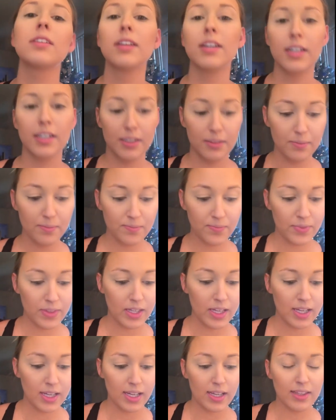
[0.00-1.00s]
Okay, and
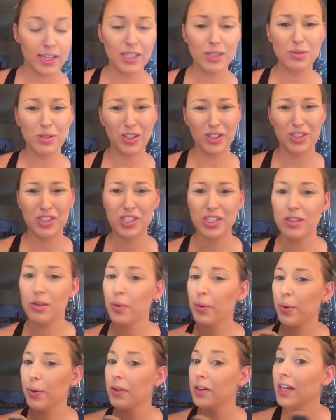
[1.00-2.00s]
that's where your
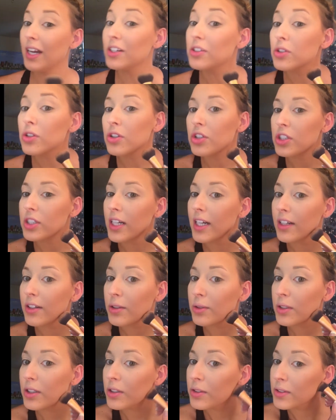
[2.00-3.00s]
natural
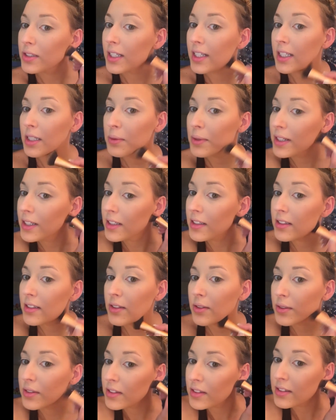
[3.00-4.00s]
shadow goes anyway,
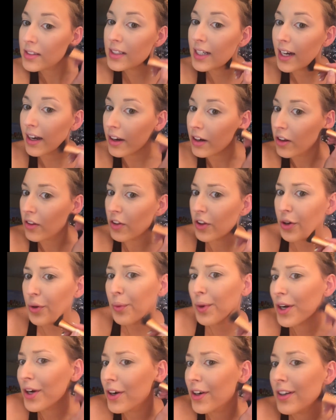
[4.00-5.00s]
so it's not gonna look
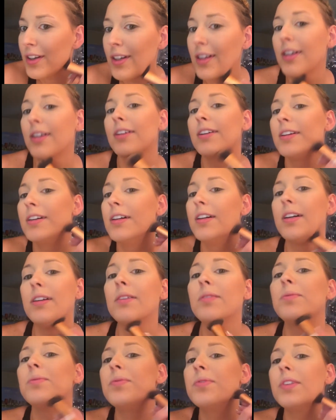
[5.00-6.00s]
weird.
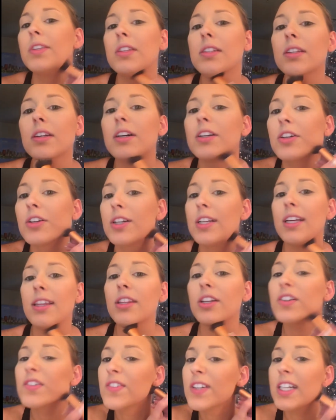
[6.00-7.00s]
It's
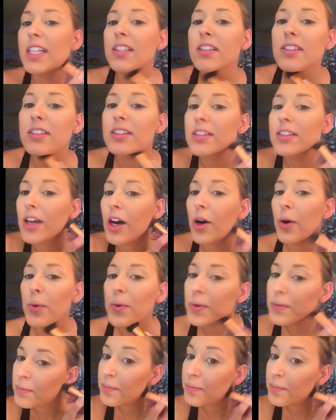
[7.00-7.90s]
underneath your face, so.